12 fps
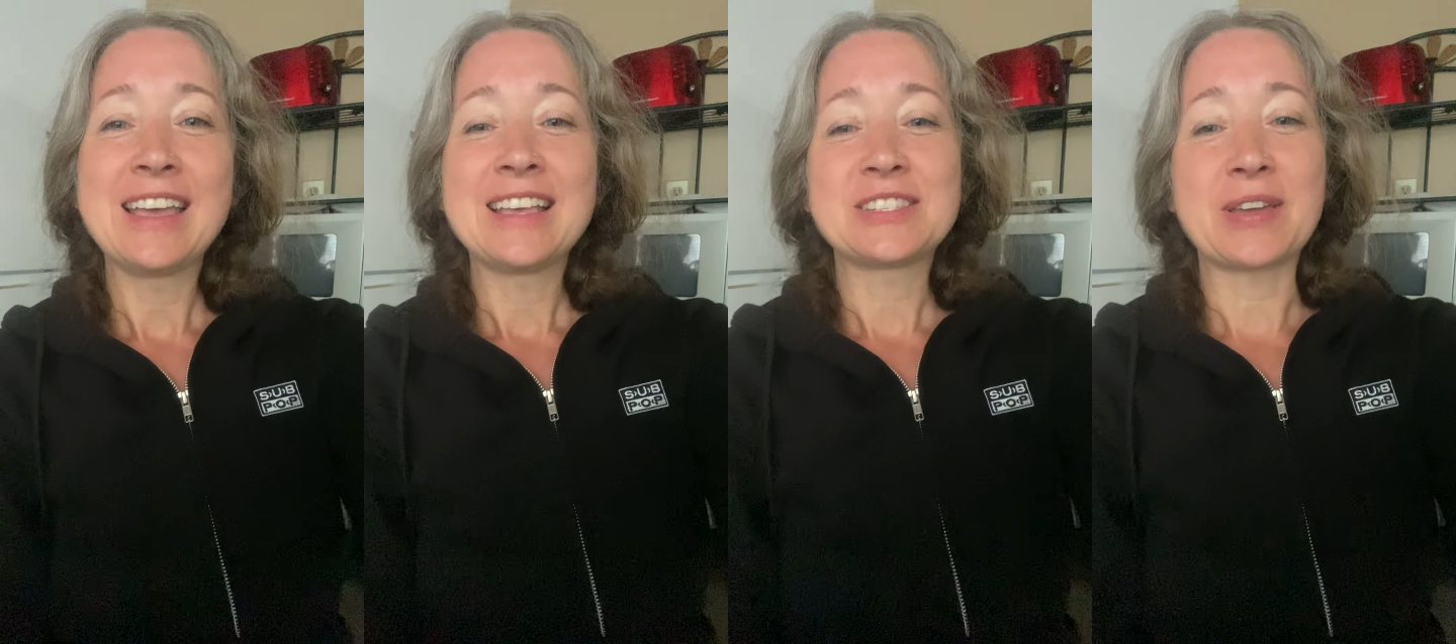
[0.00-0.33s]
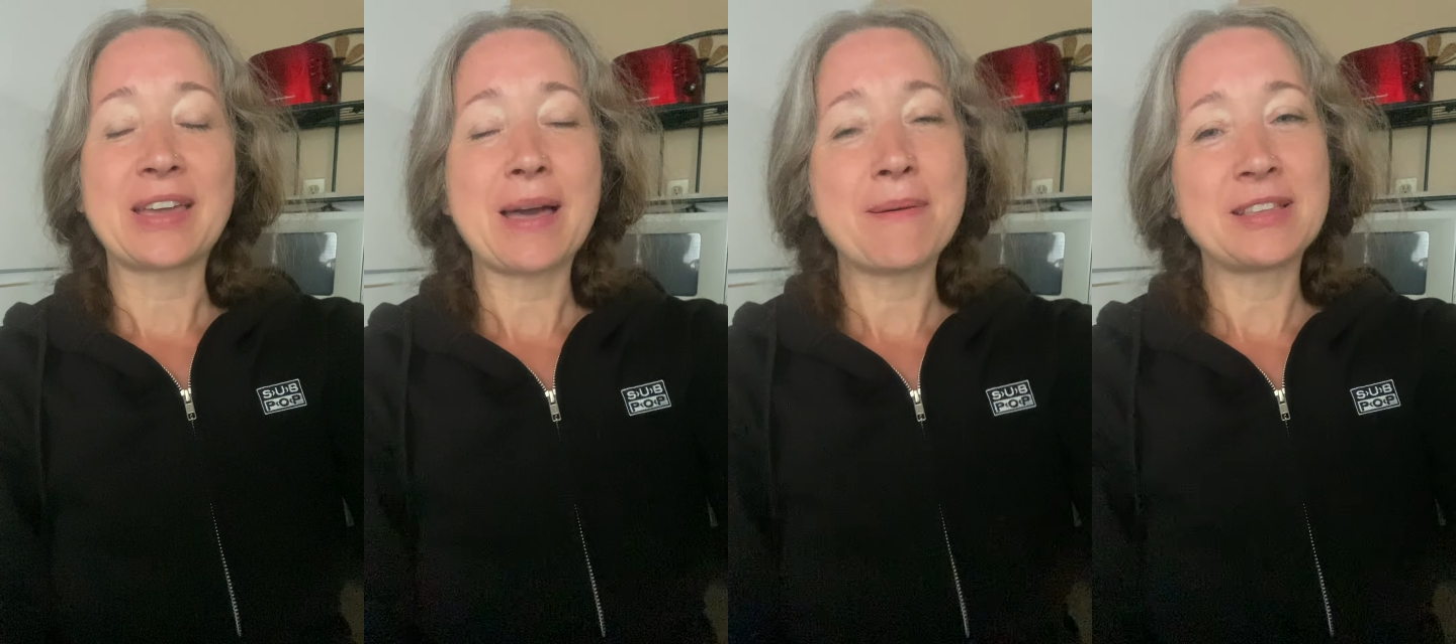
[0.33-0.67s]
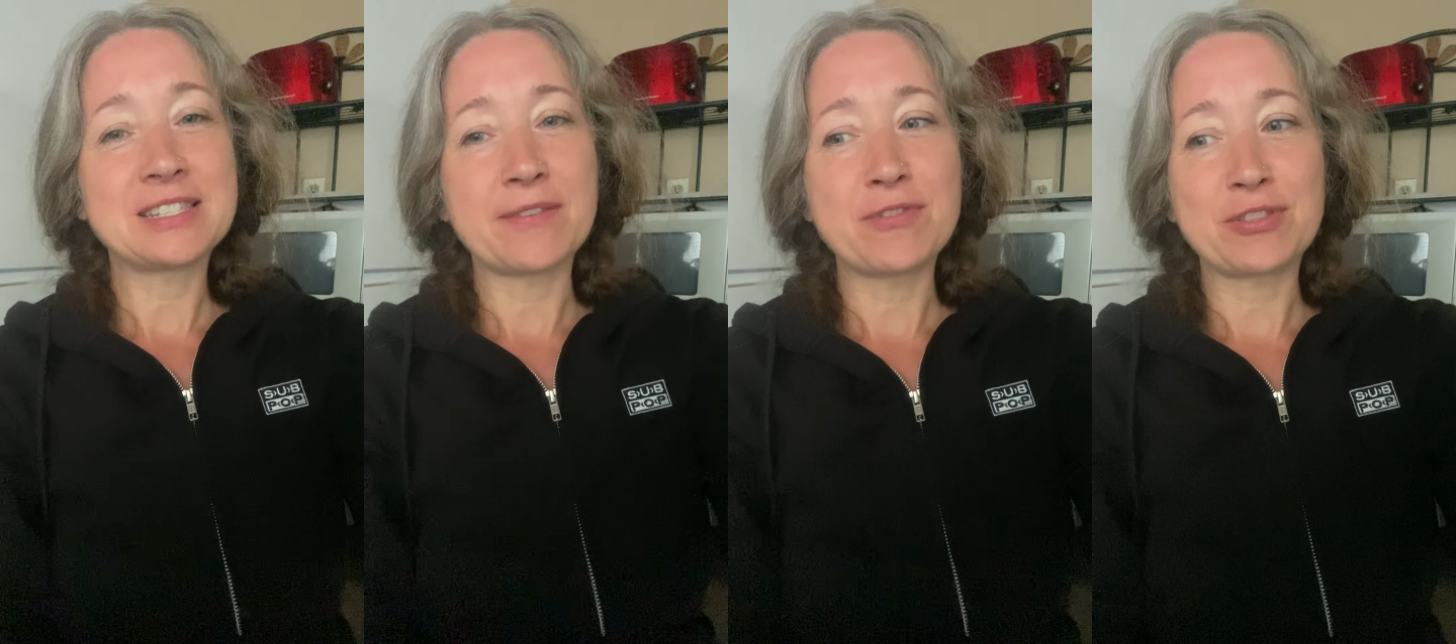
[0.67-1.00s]
So I come at
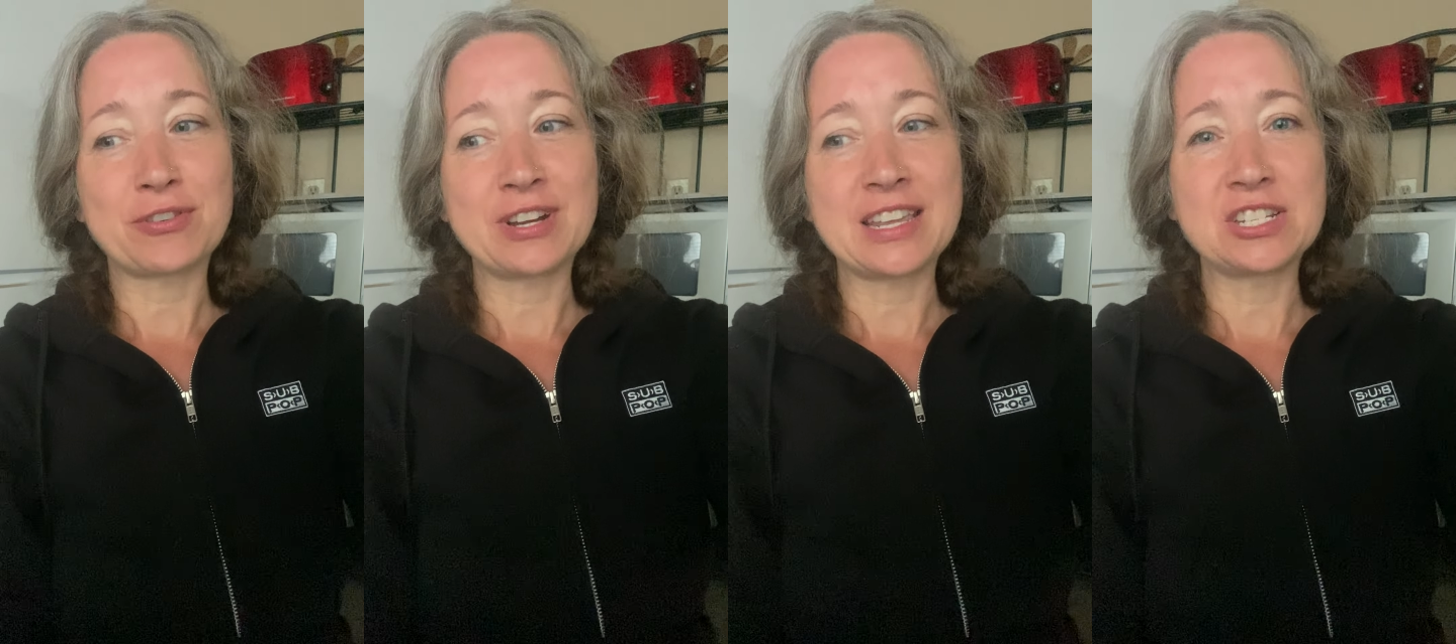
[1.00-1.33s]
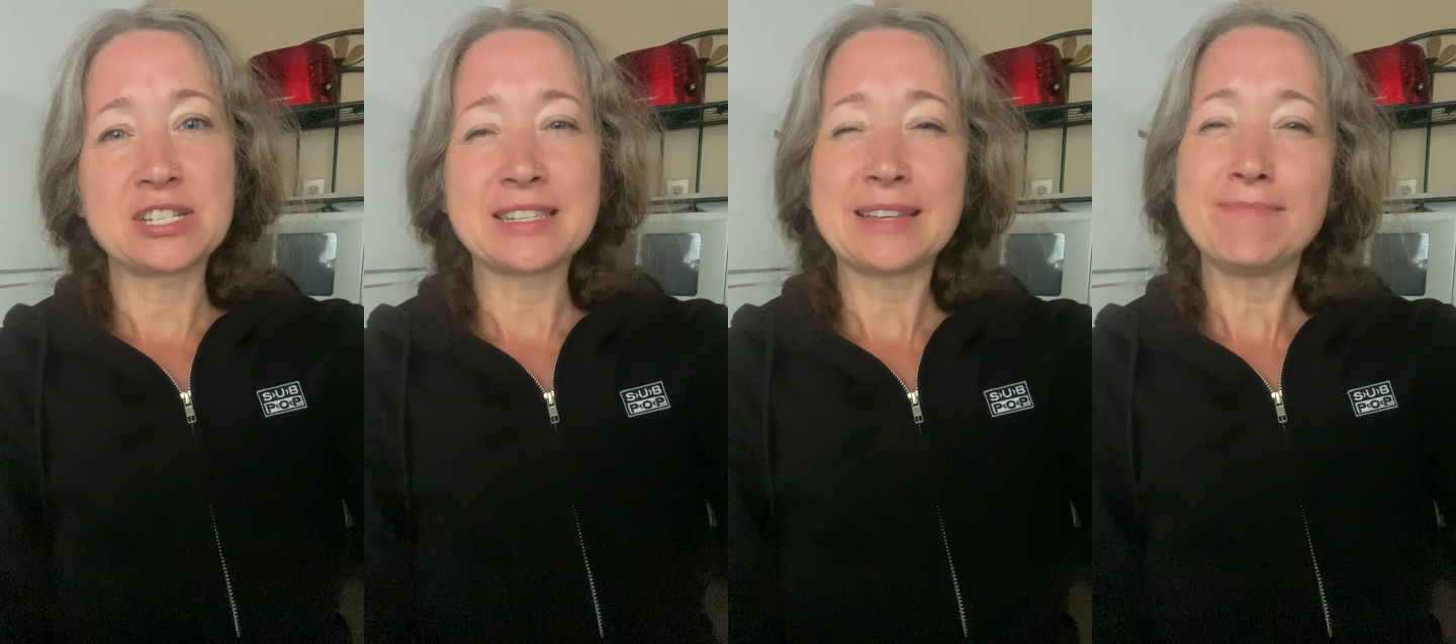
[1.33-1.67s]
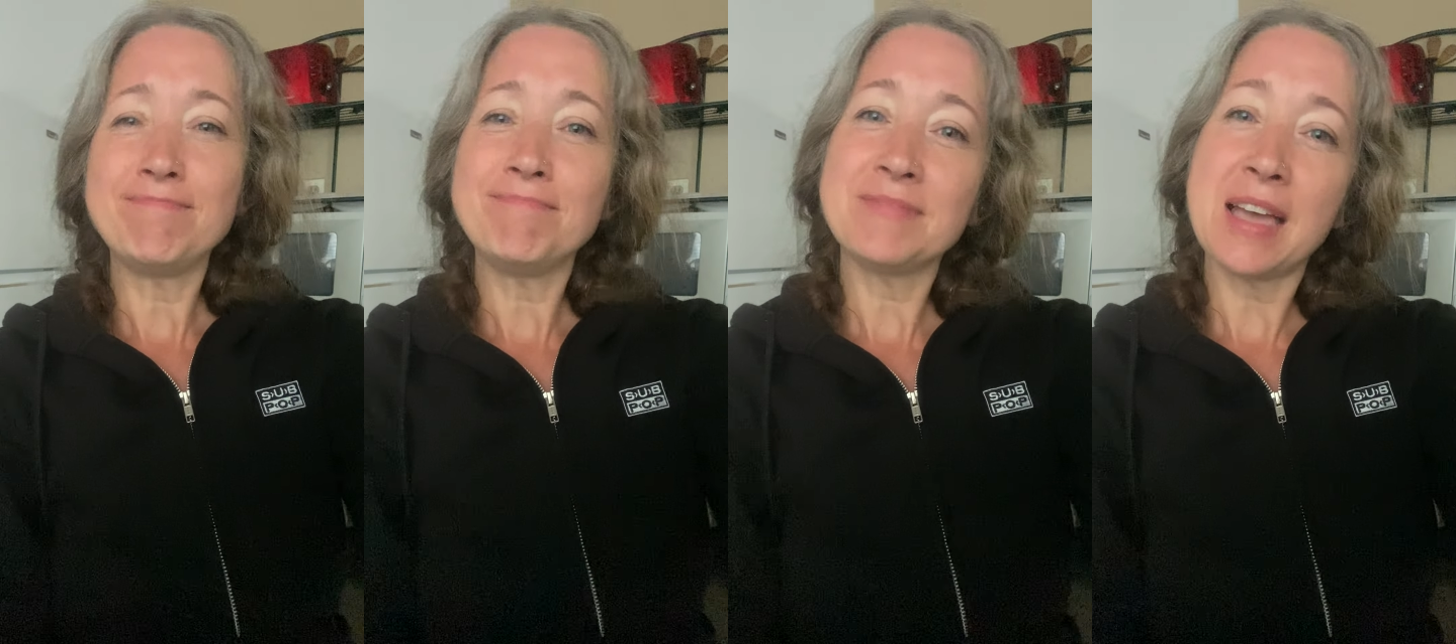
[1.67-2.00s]
7.30 and she's like,
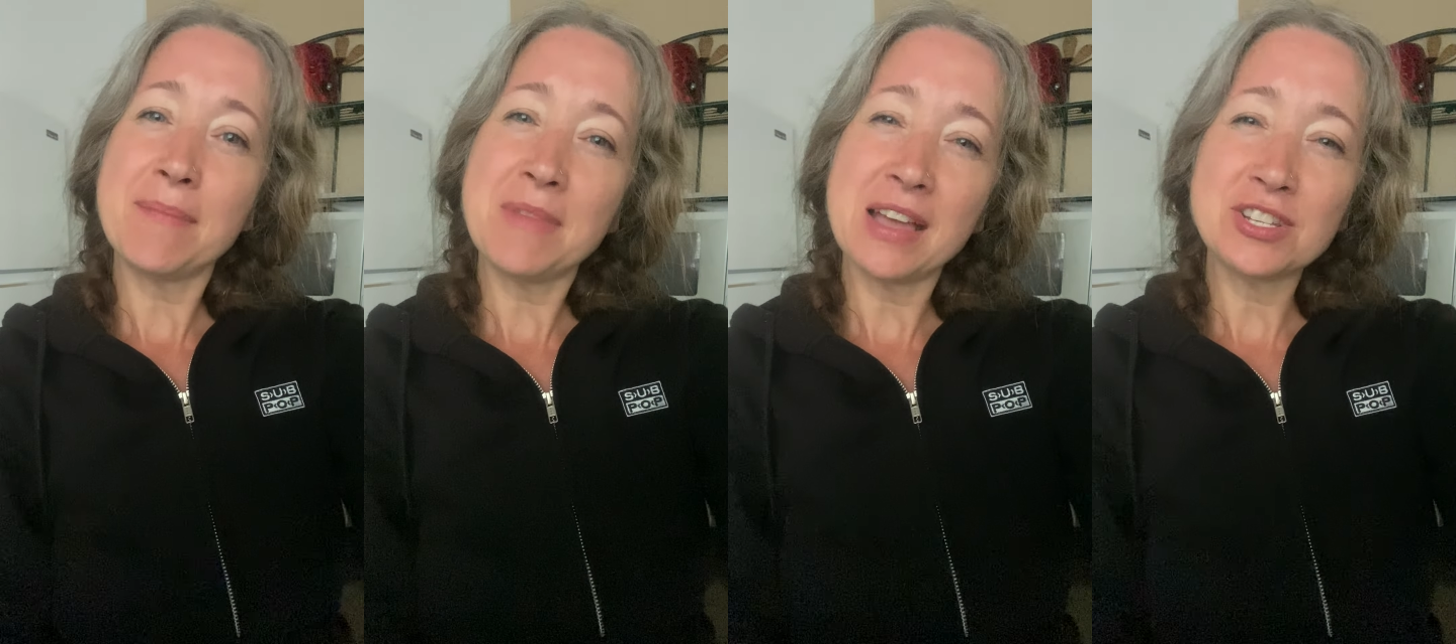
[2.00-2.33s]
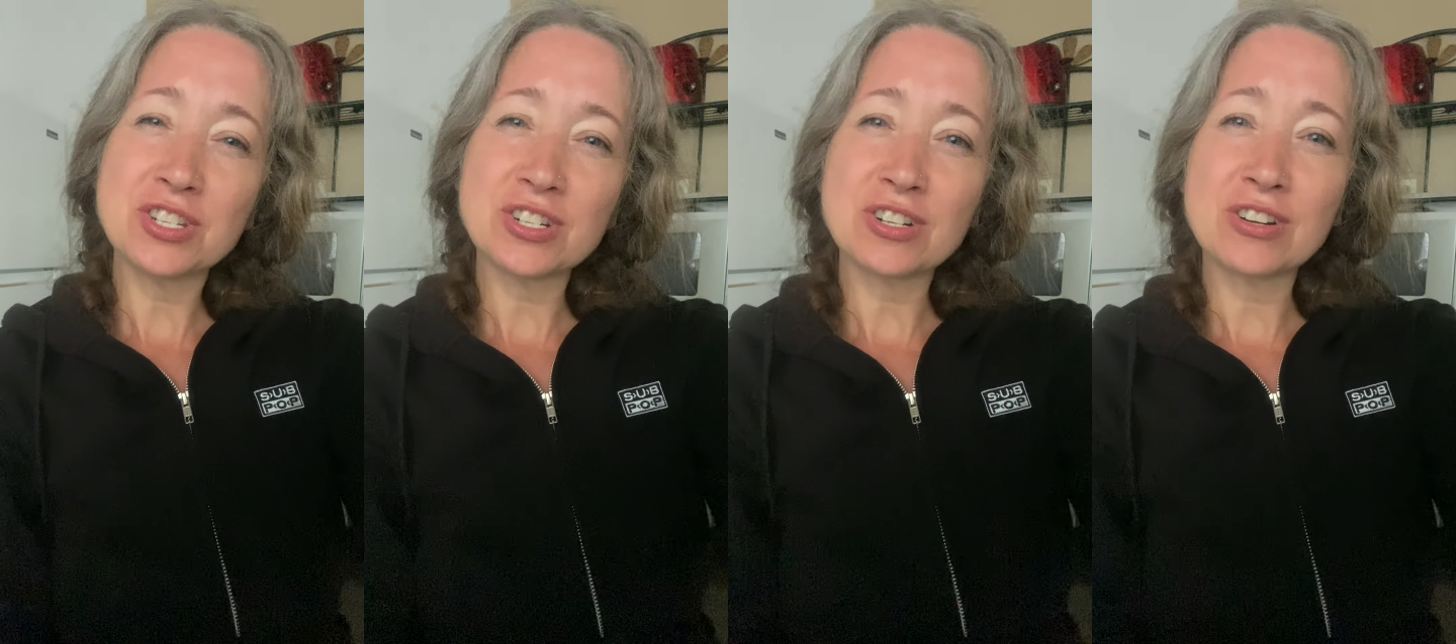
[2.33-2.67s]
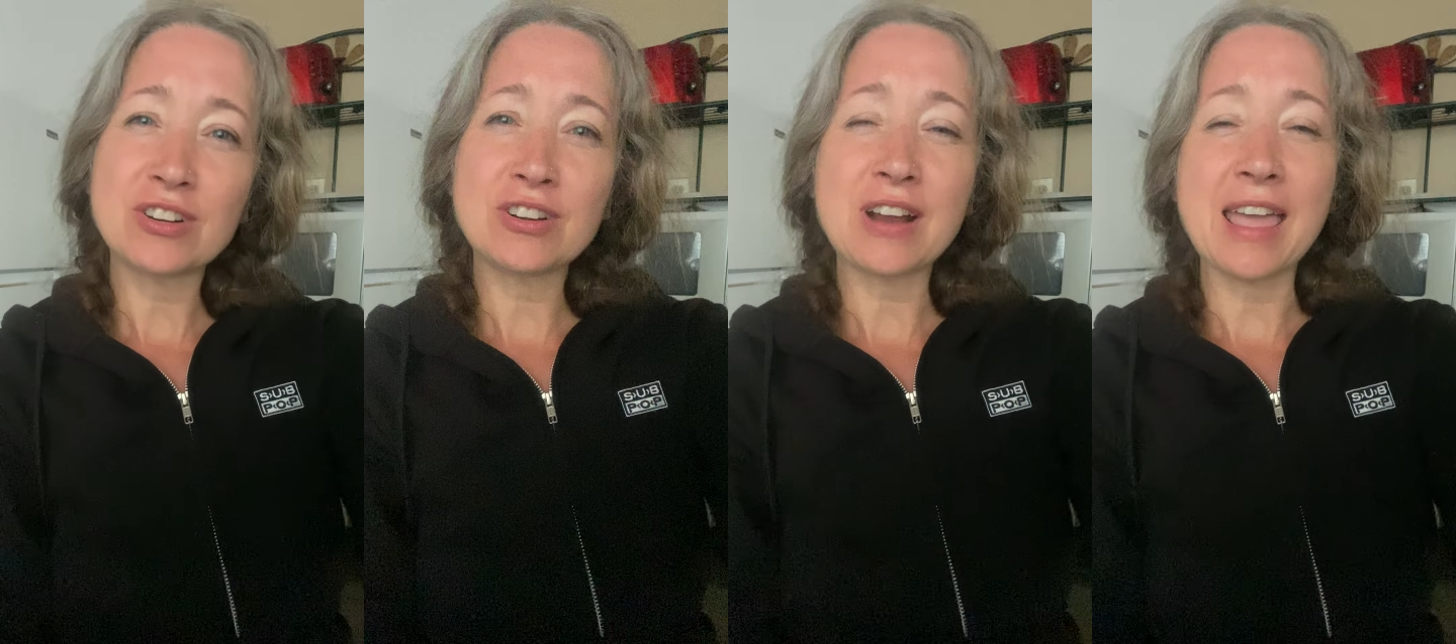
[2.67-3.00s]
mm, I'm not sure.